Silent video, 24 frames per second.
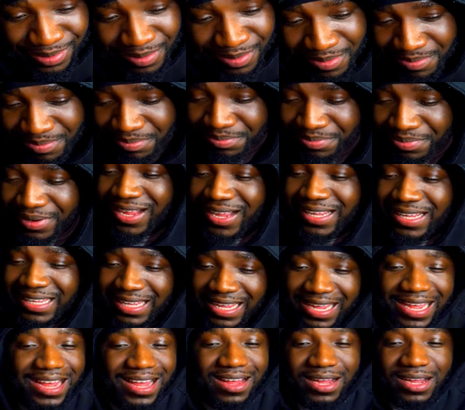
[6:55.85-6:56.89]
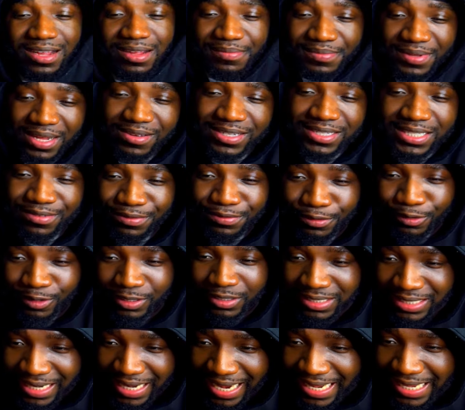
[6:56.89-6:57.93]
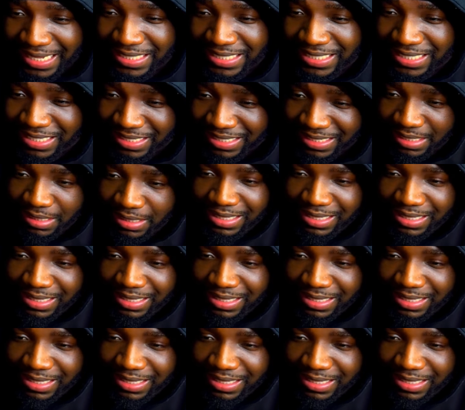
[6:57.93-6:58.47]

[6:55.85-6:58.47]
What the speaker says: But yeah, that was it for Dirty